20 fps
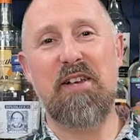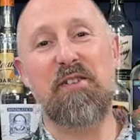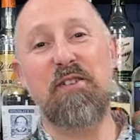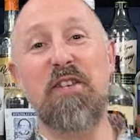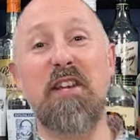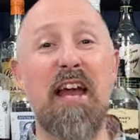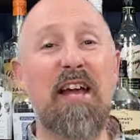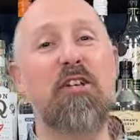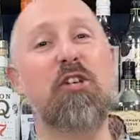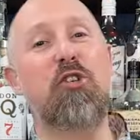So
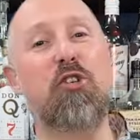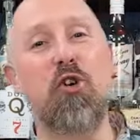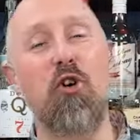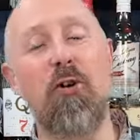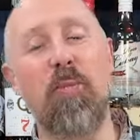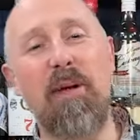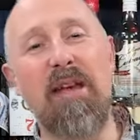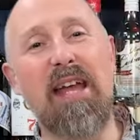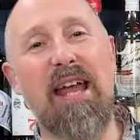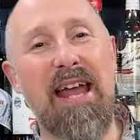now you
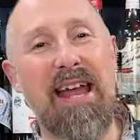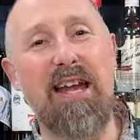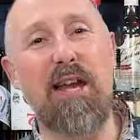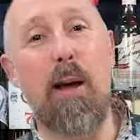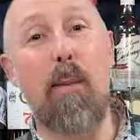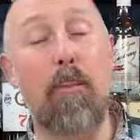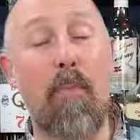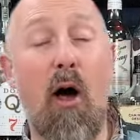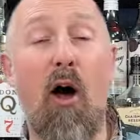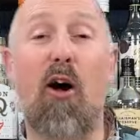join me in
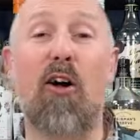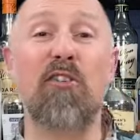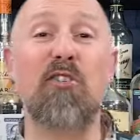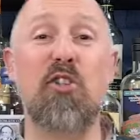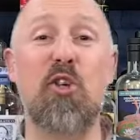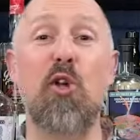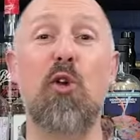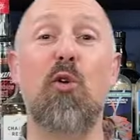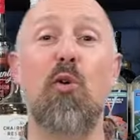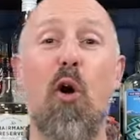part
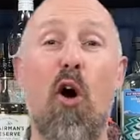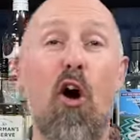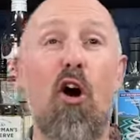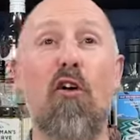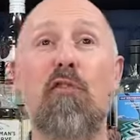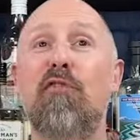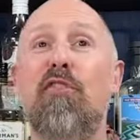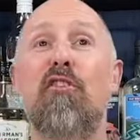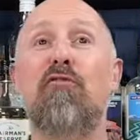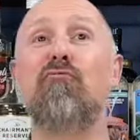2
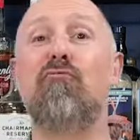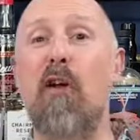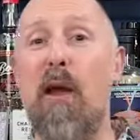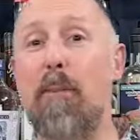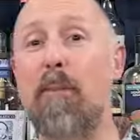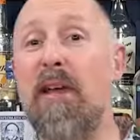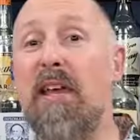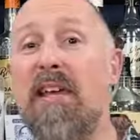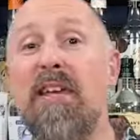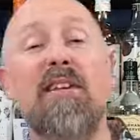of the
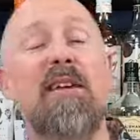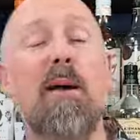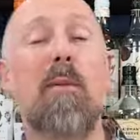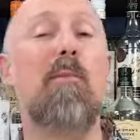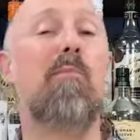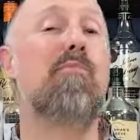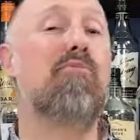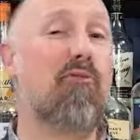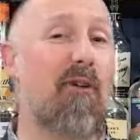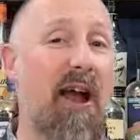Remy
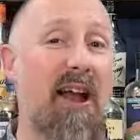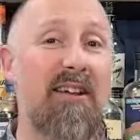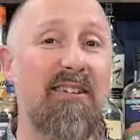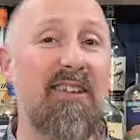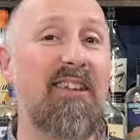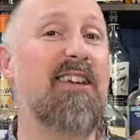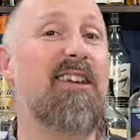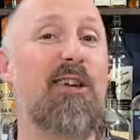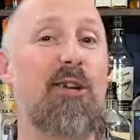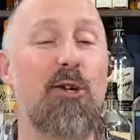
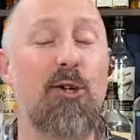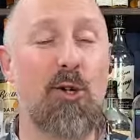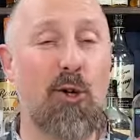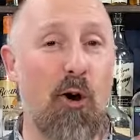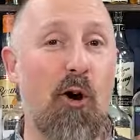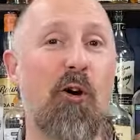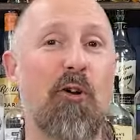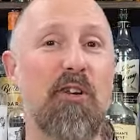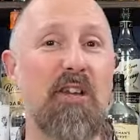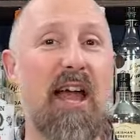Brandy
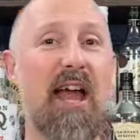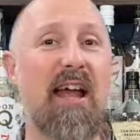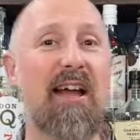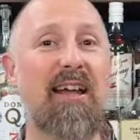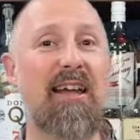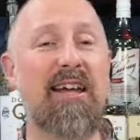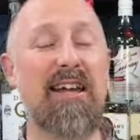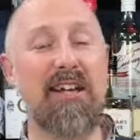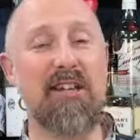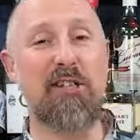
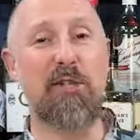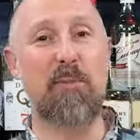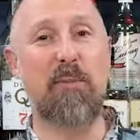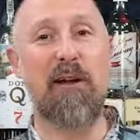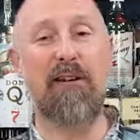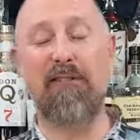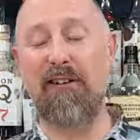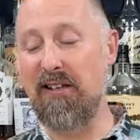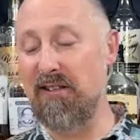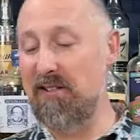Cognac
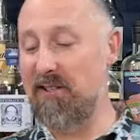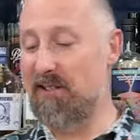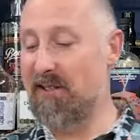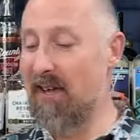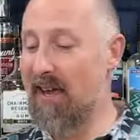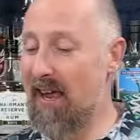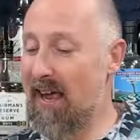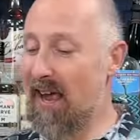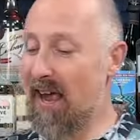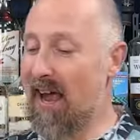experience.
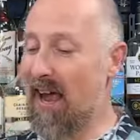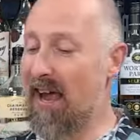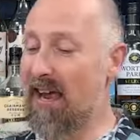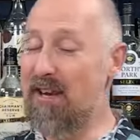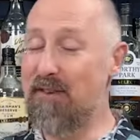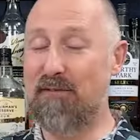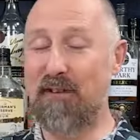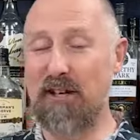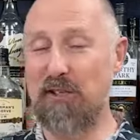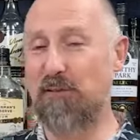And
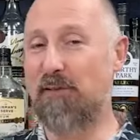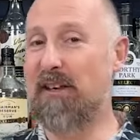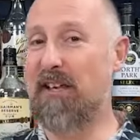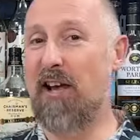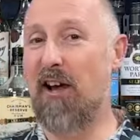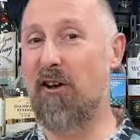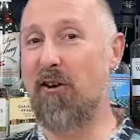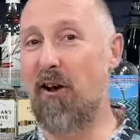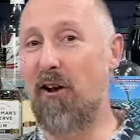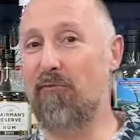the first
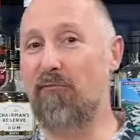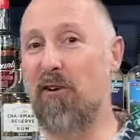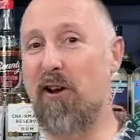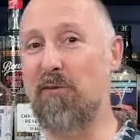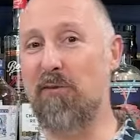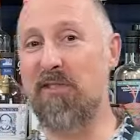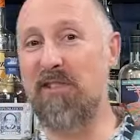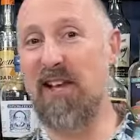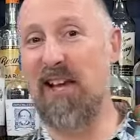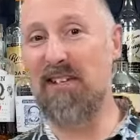video I
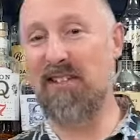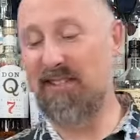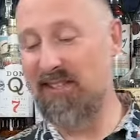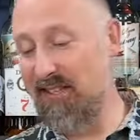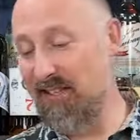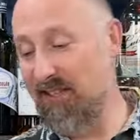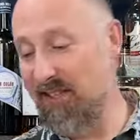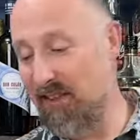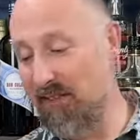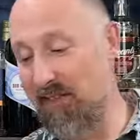road
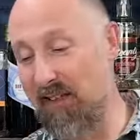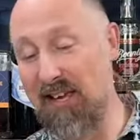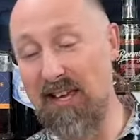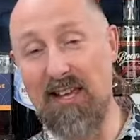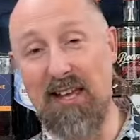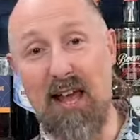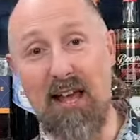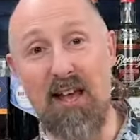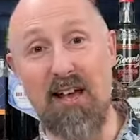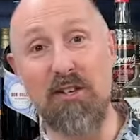tested
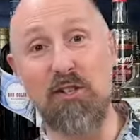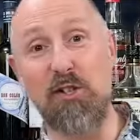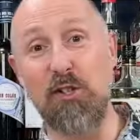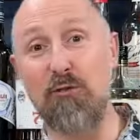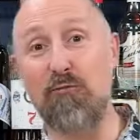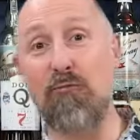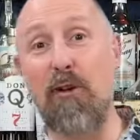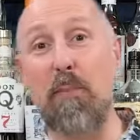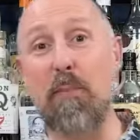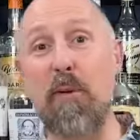the
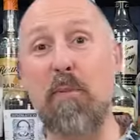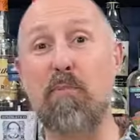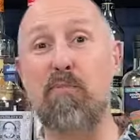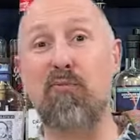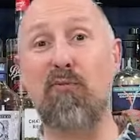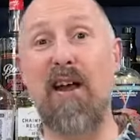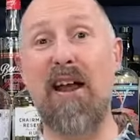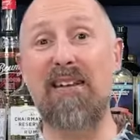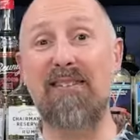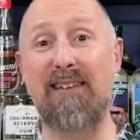St Remy
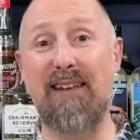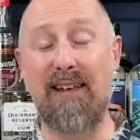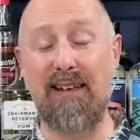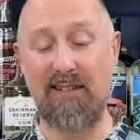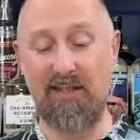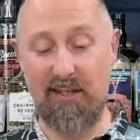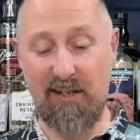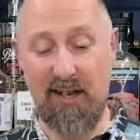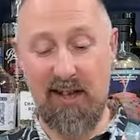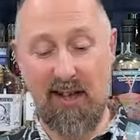
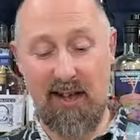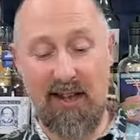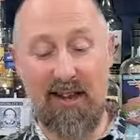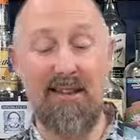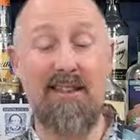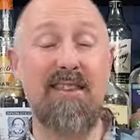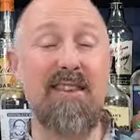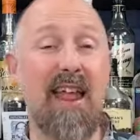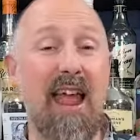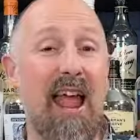Brandies.
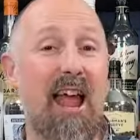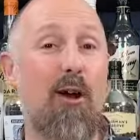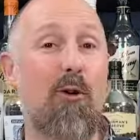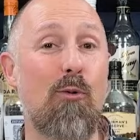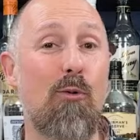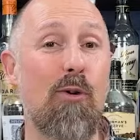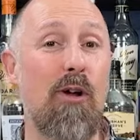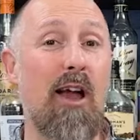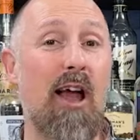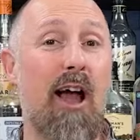
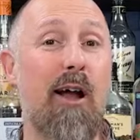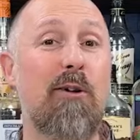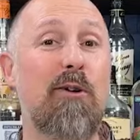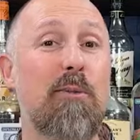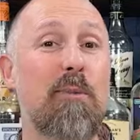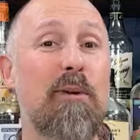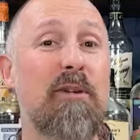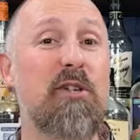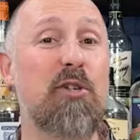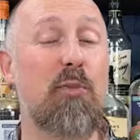Now I'm going to
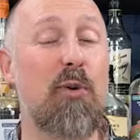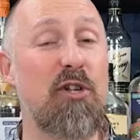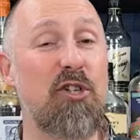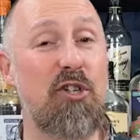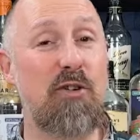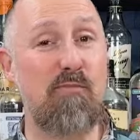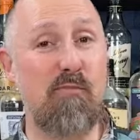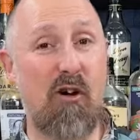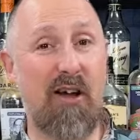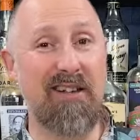be
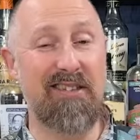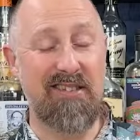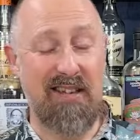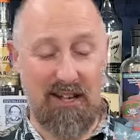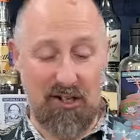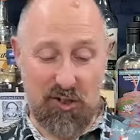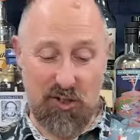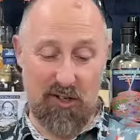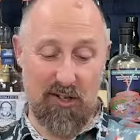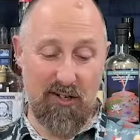switching my
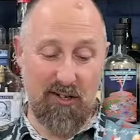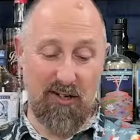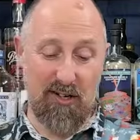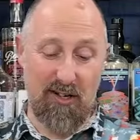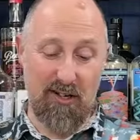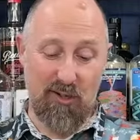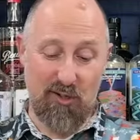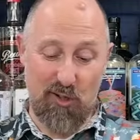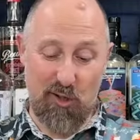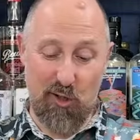attention
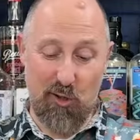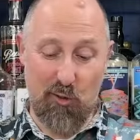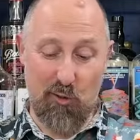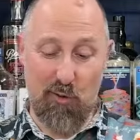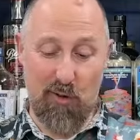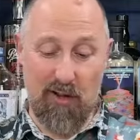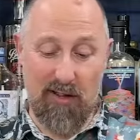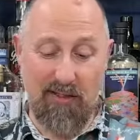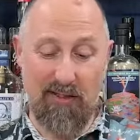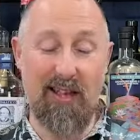to
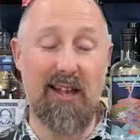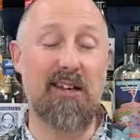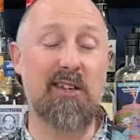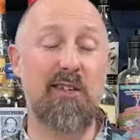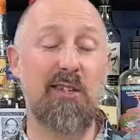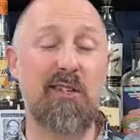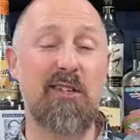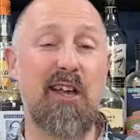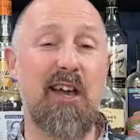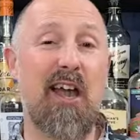
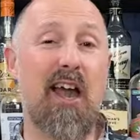this